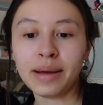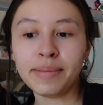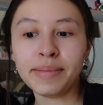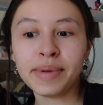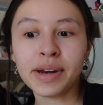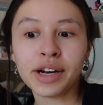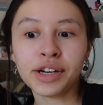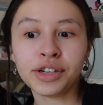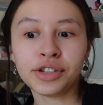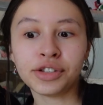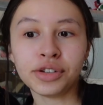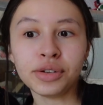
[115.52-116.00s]
I mean,
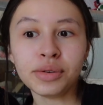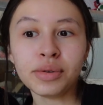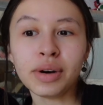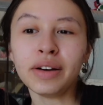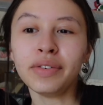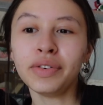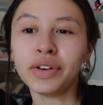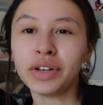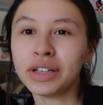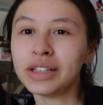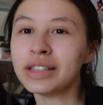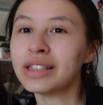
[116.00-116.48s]
I do
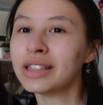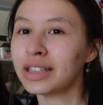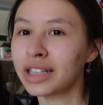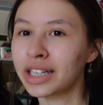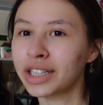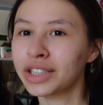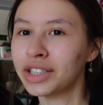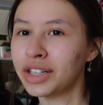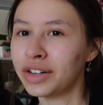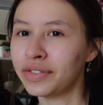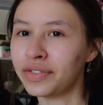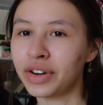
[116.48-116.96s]
have a good
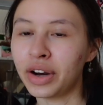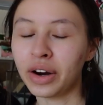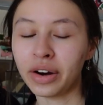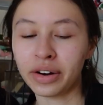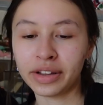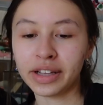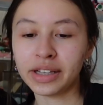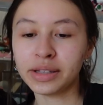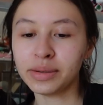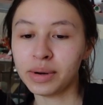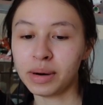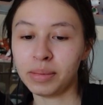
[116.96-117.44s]
selection of yarn.
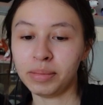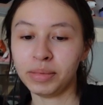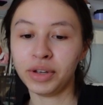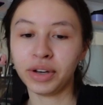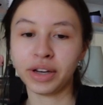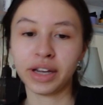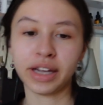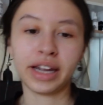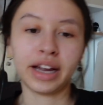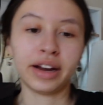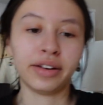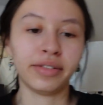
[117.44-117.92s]
That's what I'm
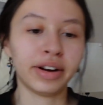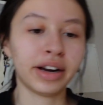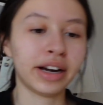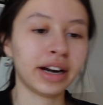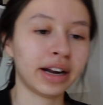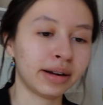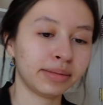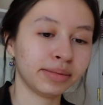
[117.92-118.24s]
looking at right now.